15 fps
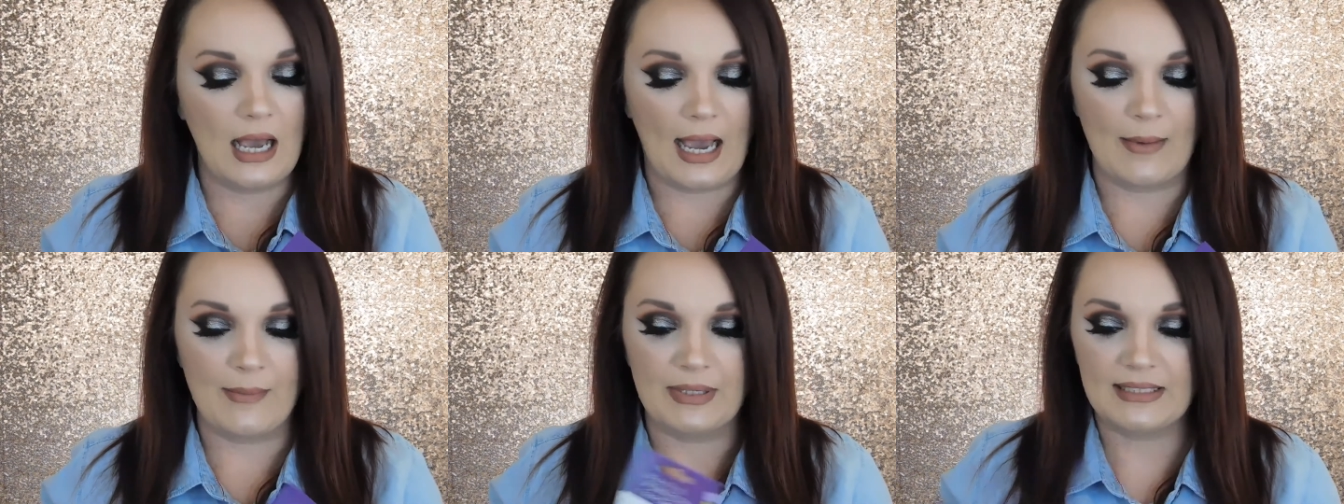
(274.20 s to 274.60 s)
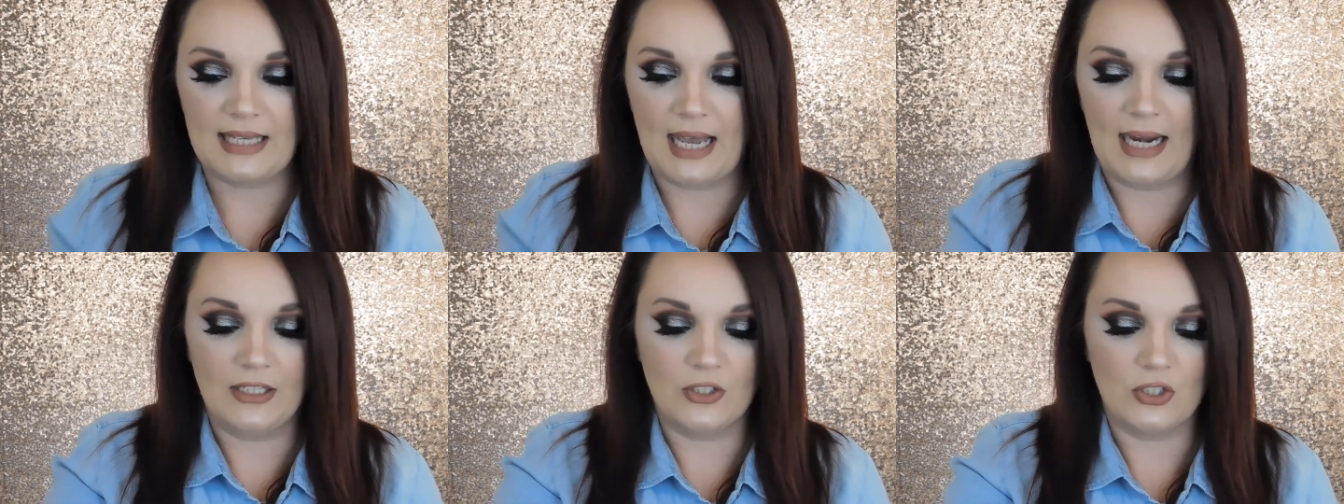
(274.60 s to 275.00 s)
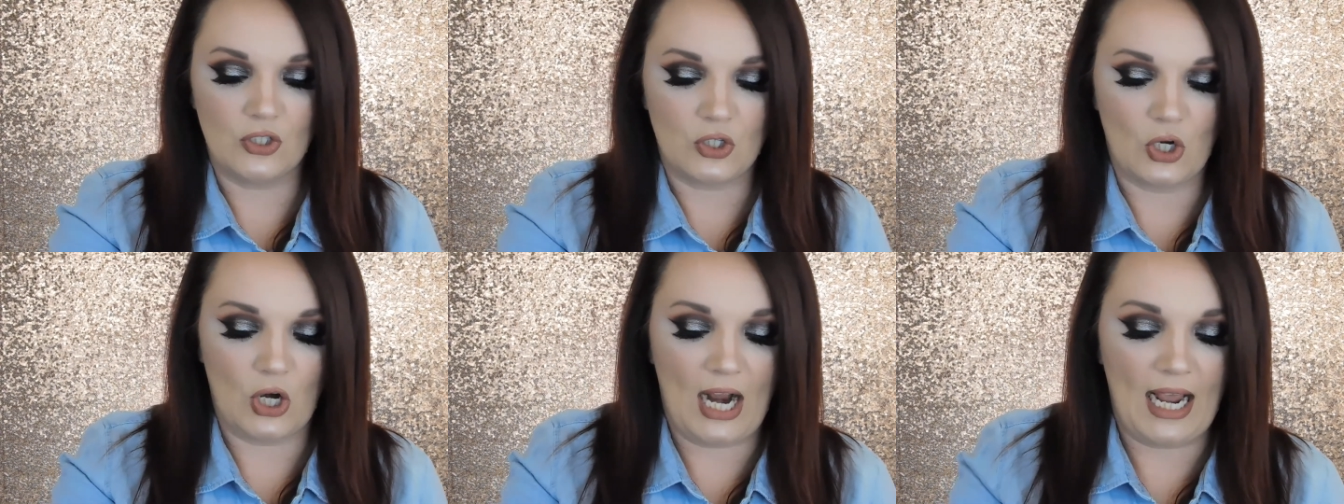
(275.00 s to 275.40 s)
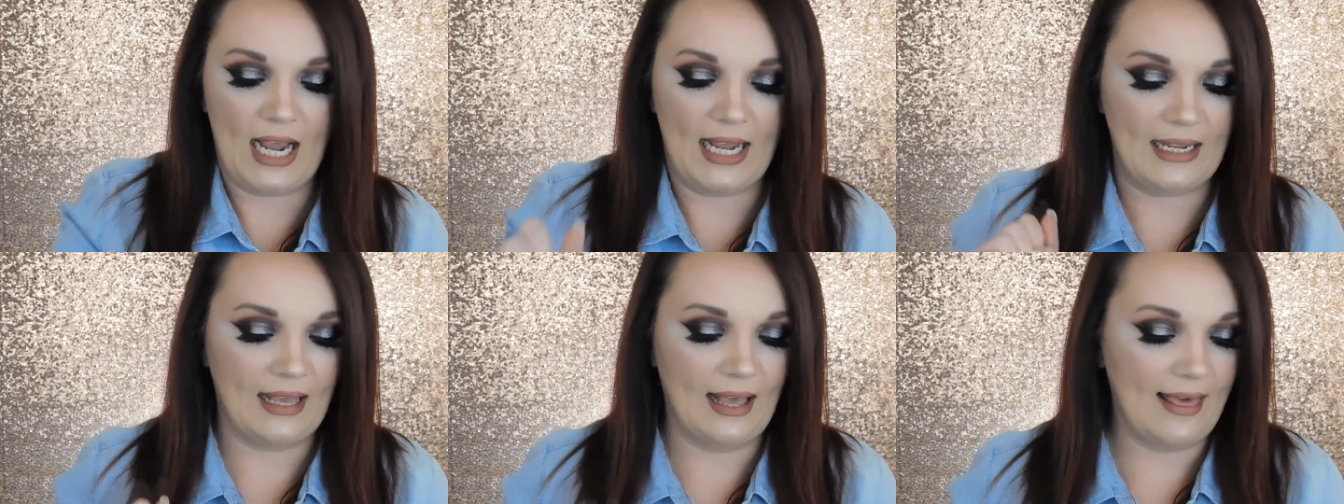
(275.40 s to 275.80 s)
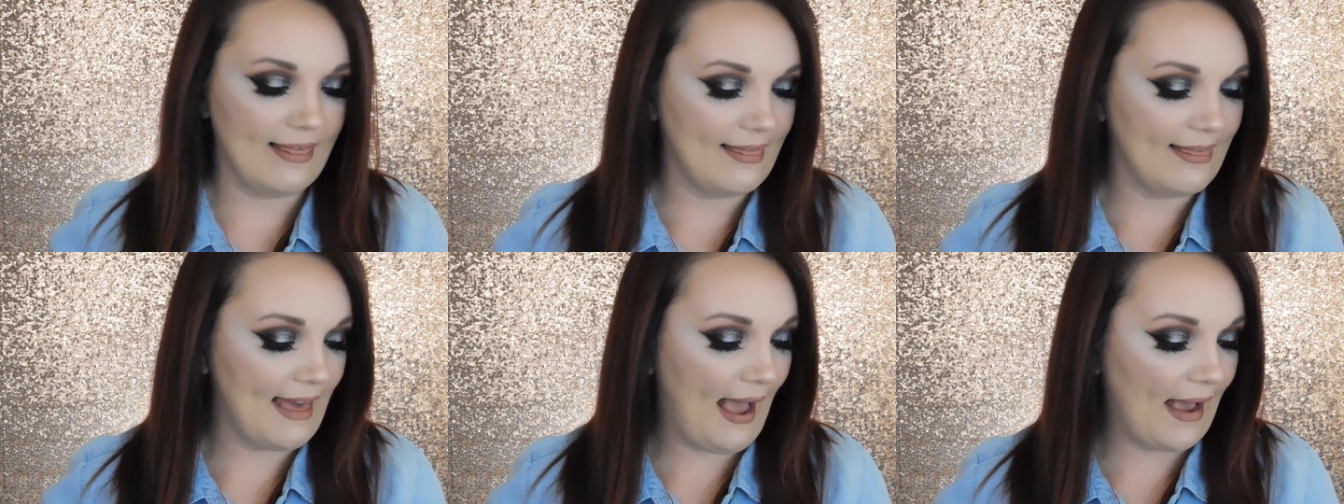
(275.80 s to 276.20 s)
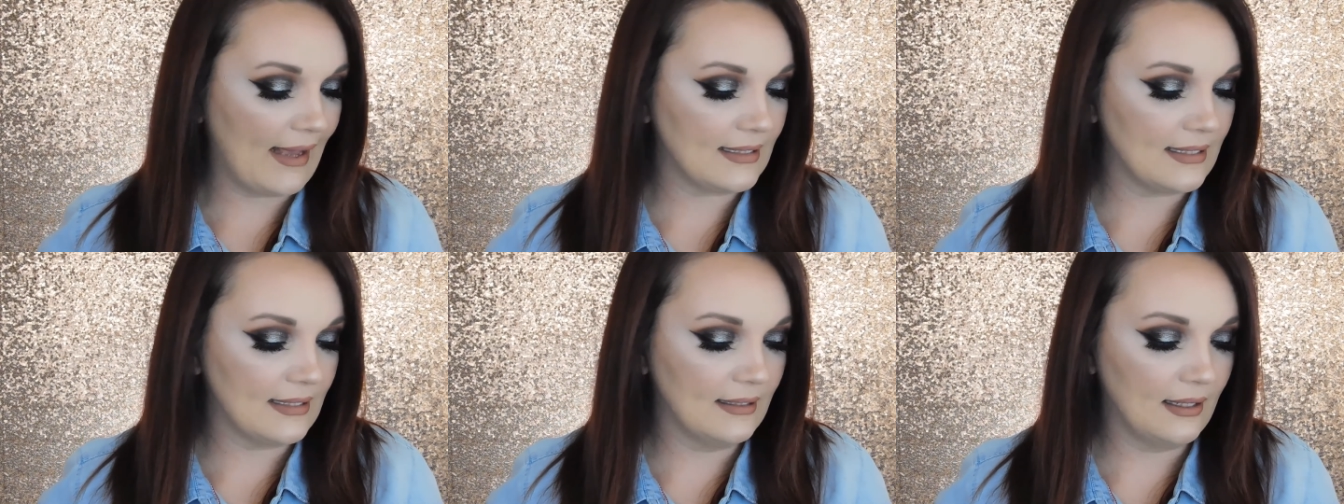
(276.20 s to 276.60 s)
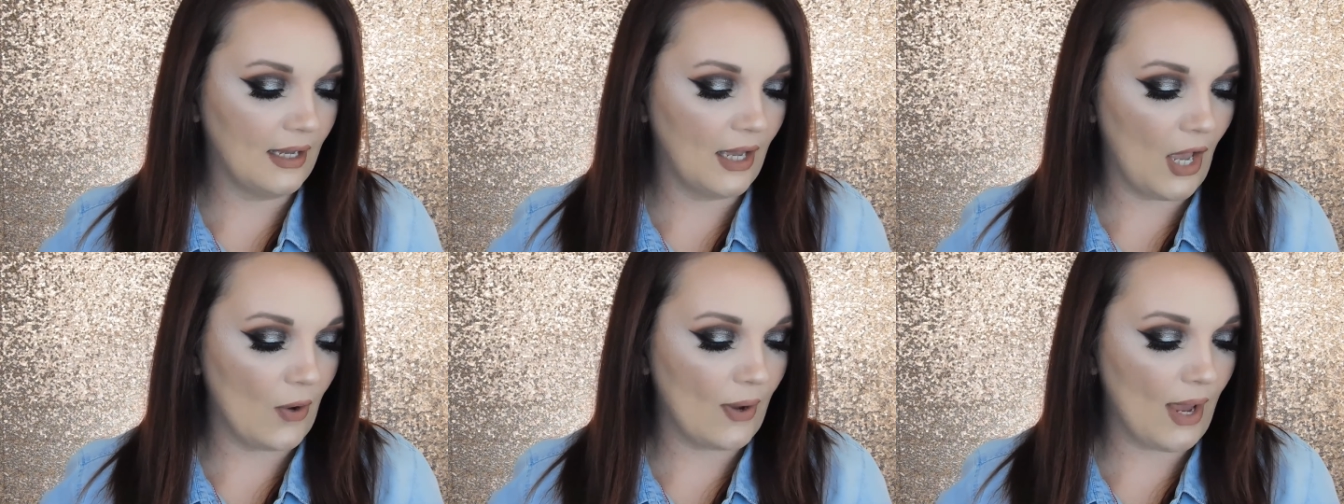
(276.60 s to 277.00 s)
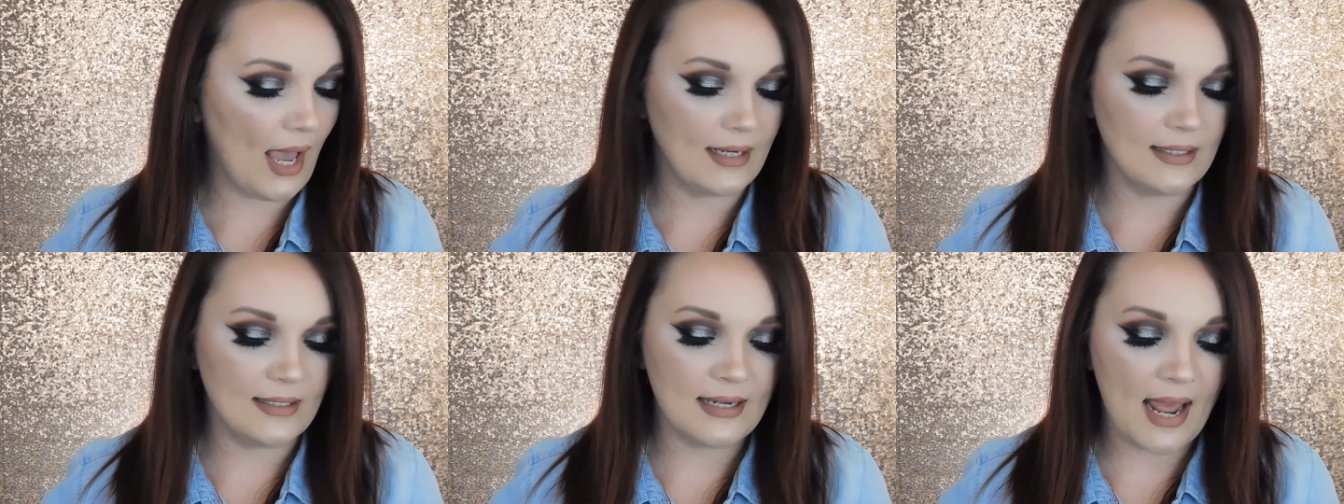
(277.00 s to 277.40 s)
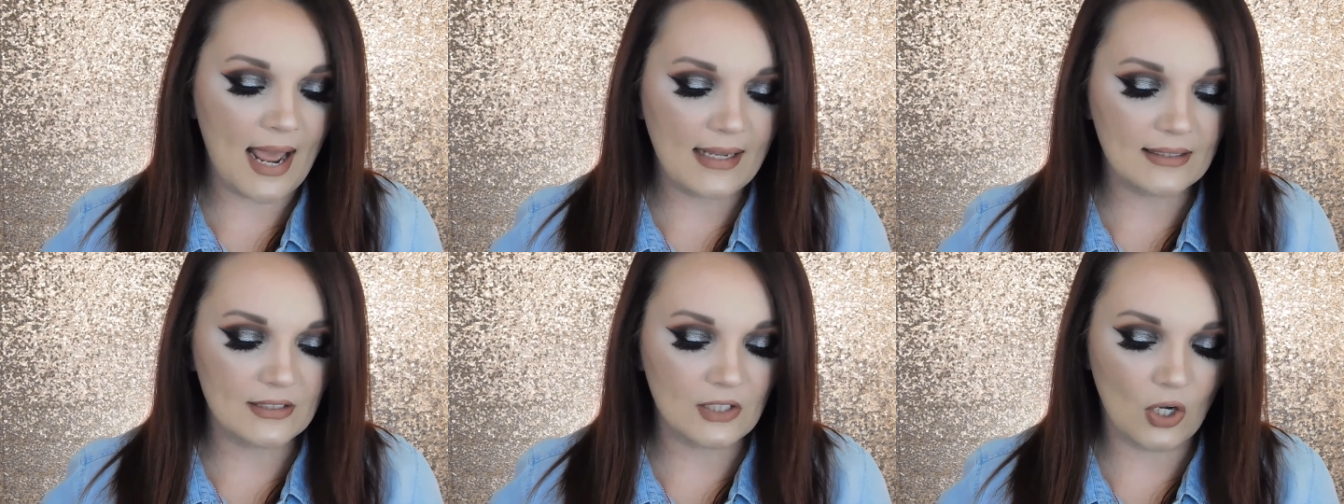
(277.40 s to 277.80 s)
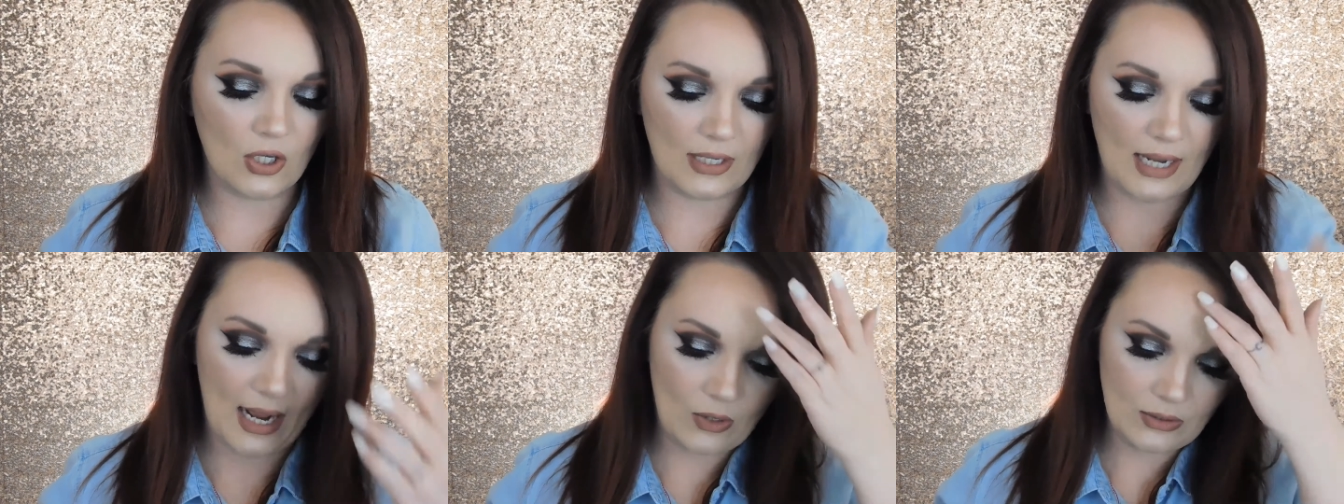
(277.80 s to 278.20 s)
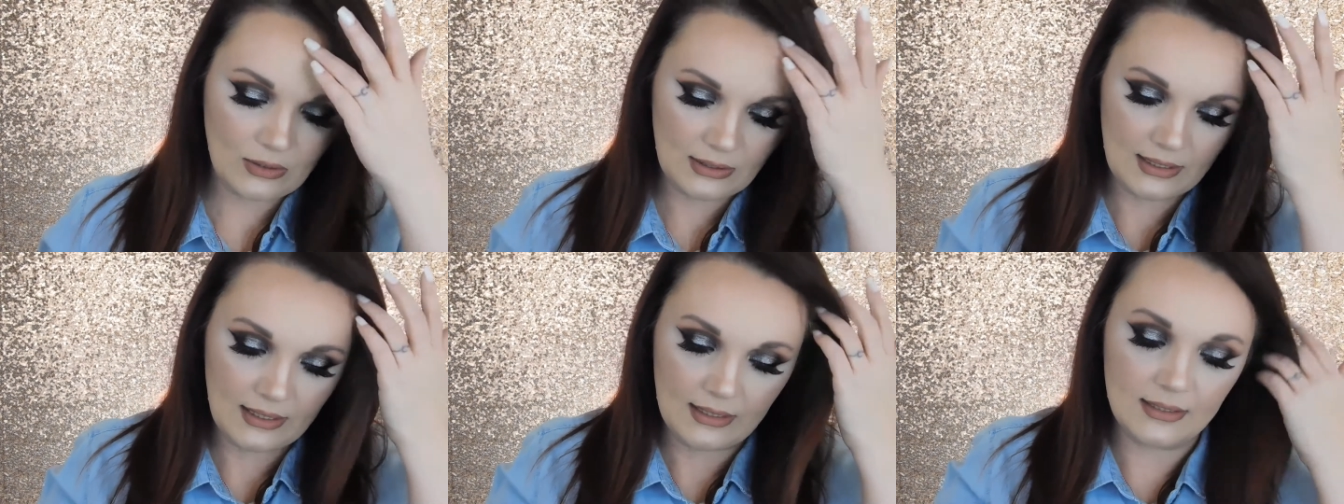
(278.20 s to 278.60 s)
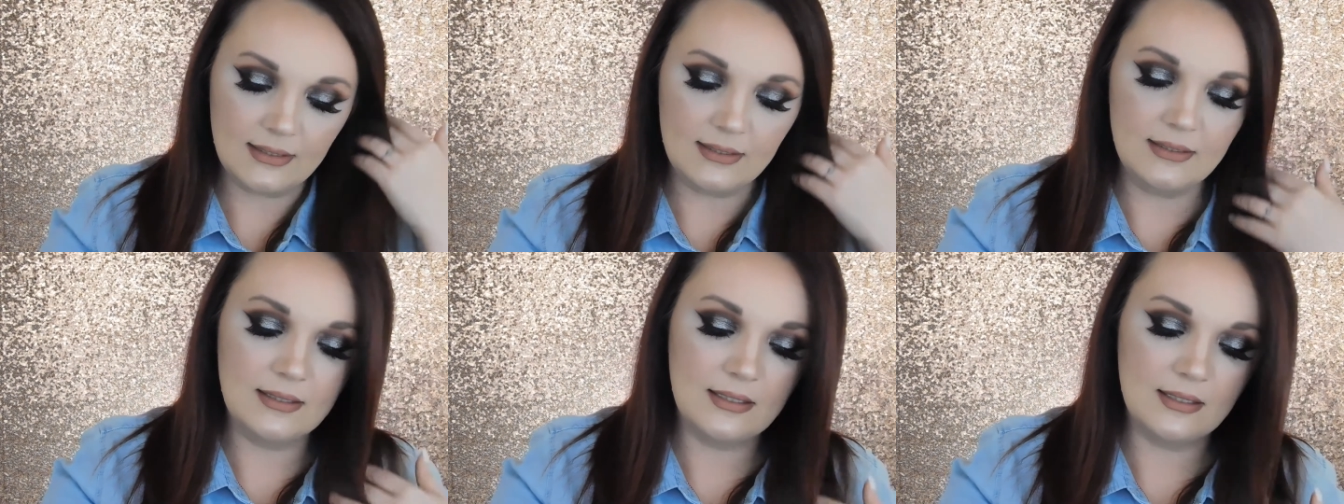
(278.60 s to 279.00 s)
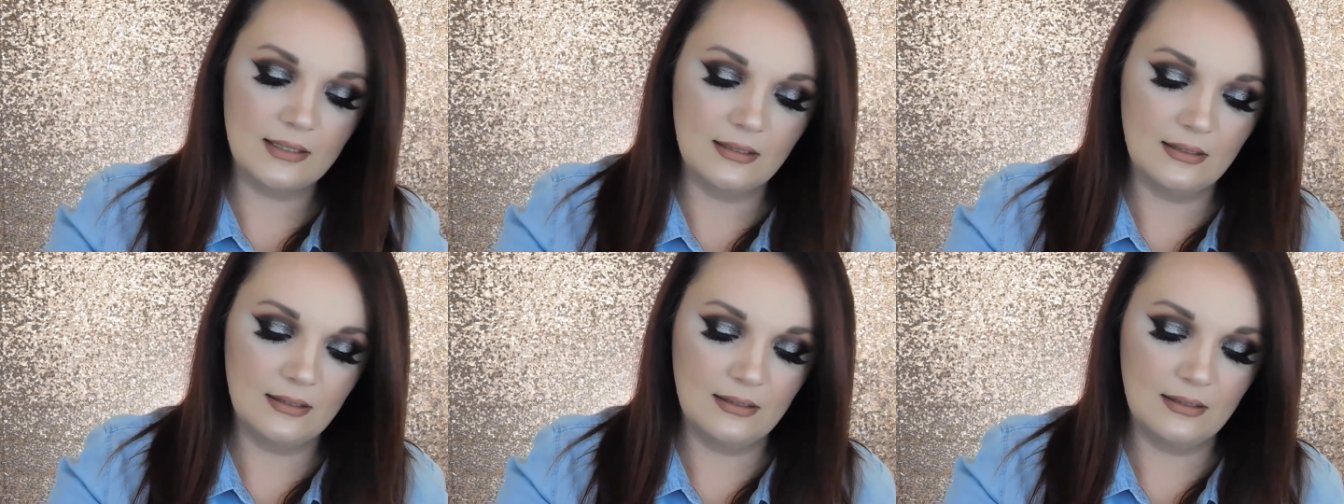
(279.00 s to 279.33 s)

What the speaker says: I'm excited to try that. Okay, next on our list